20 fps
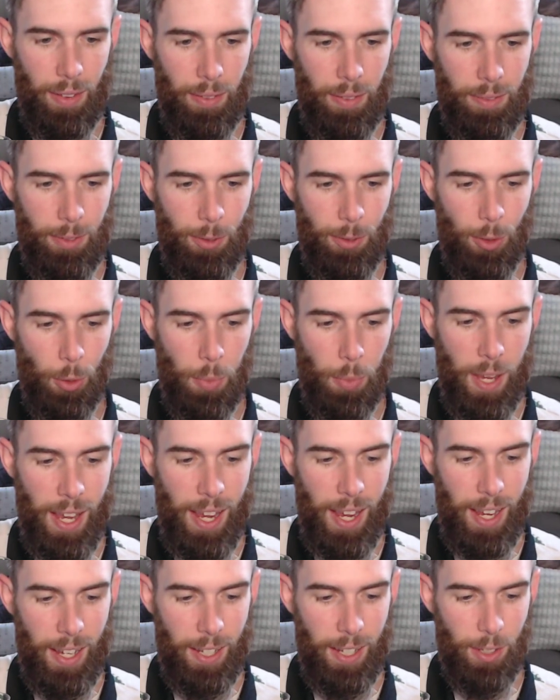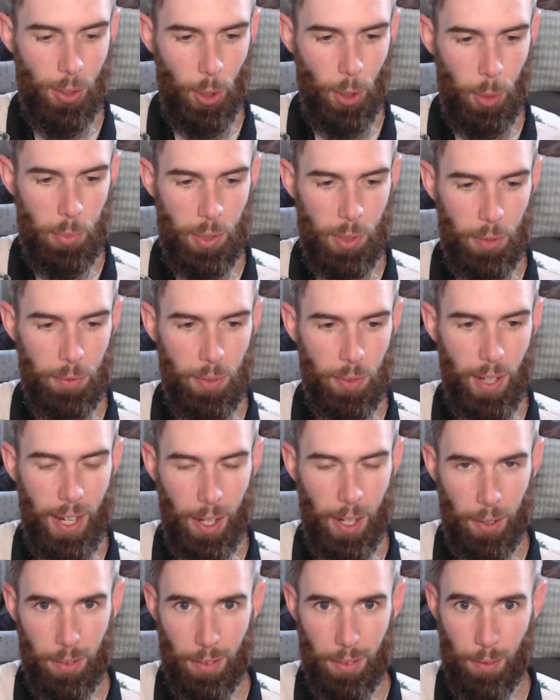to me, in terms of like
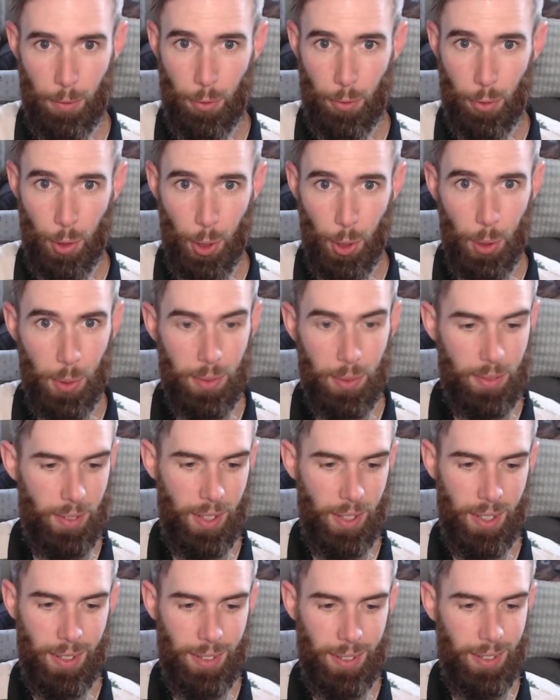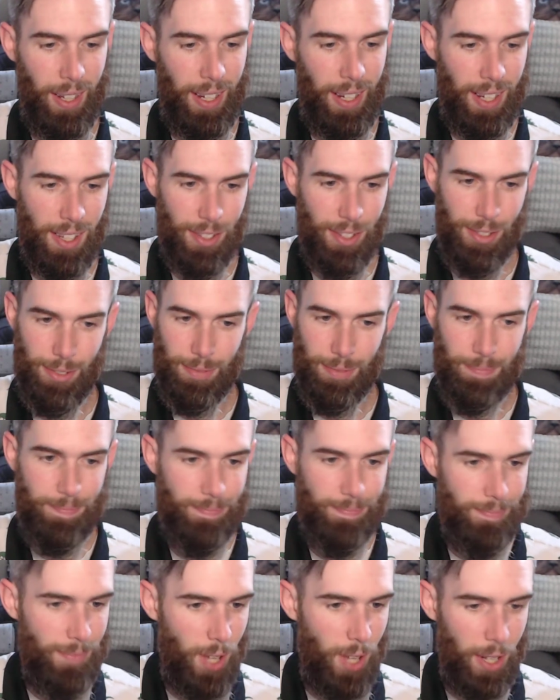fruit and I guess
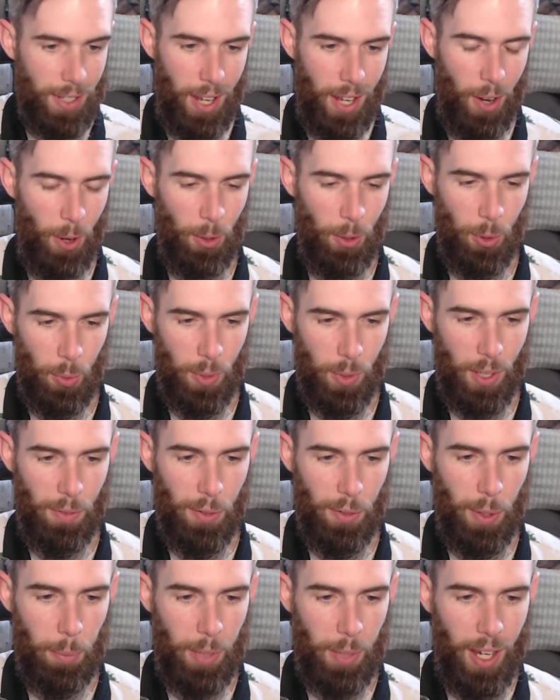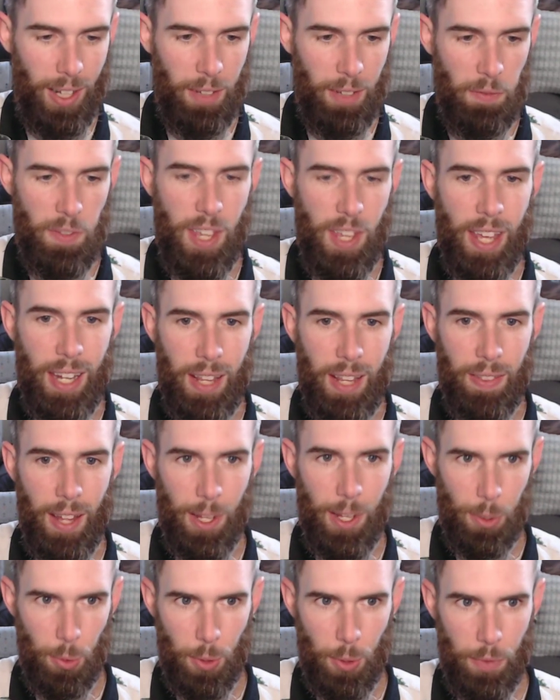nut character or whatever, I'm kind of getting that
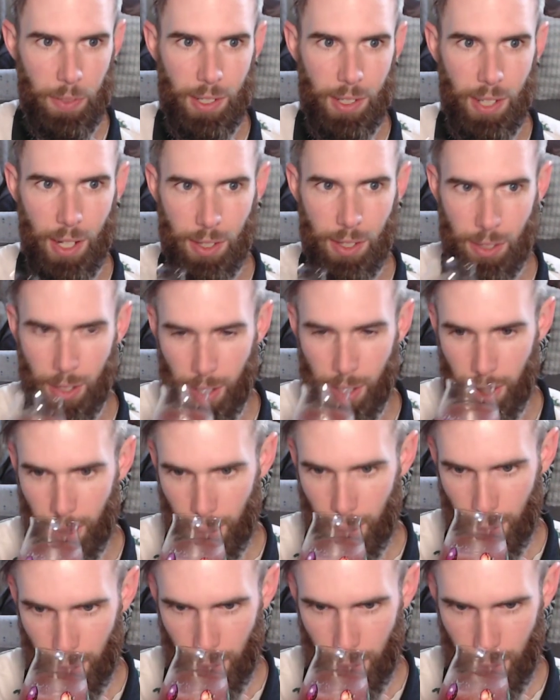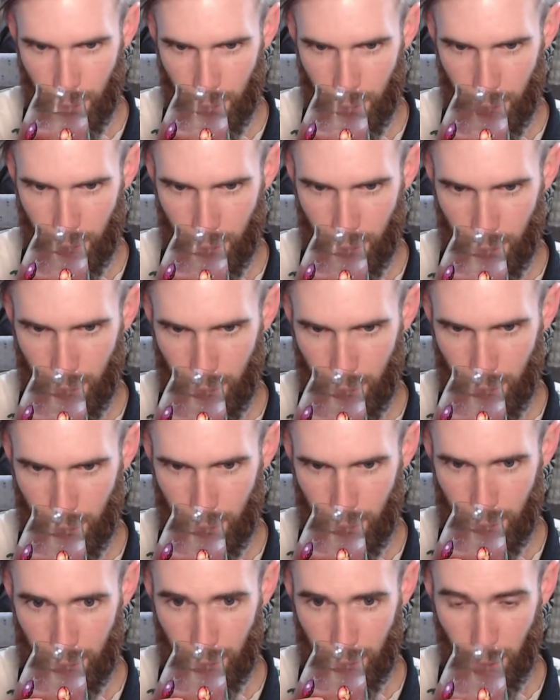sort of intensity.
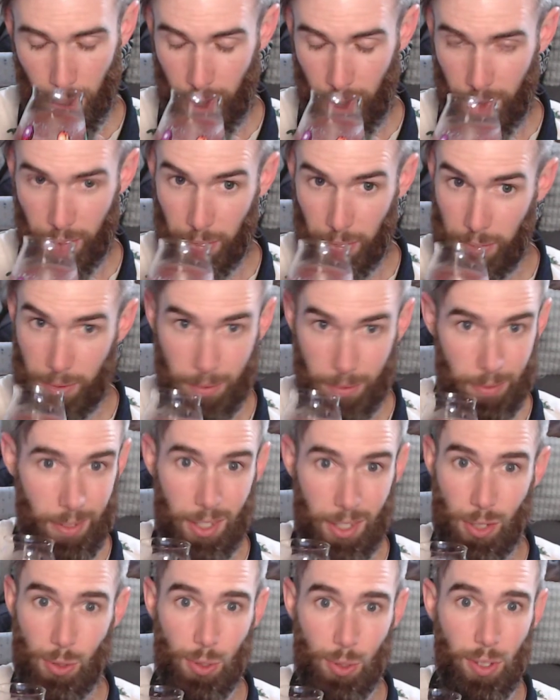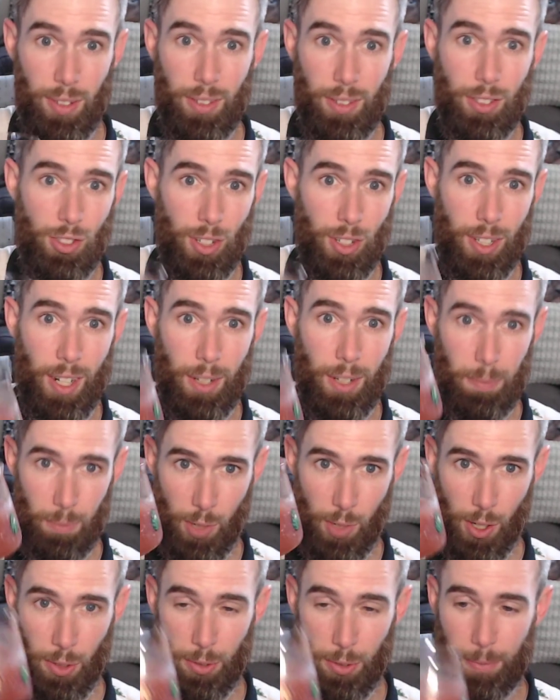So I don't know. It's interesting. Let's check it out.
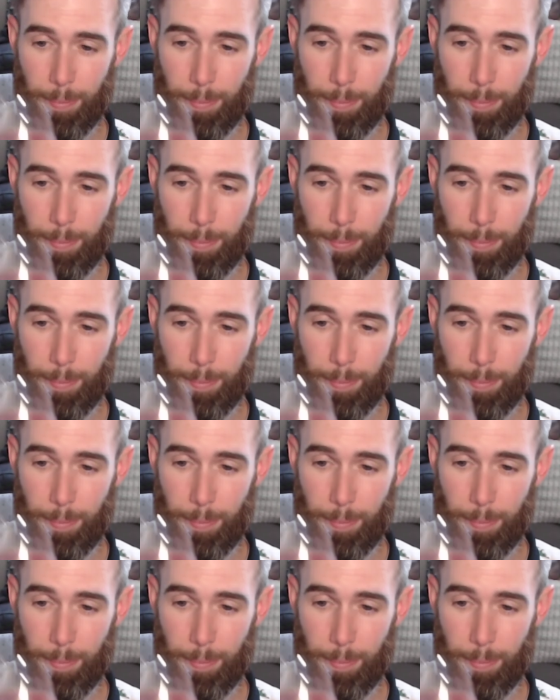Cheers.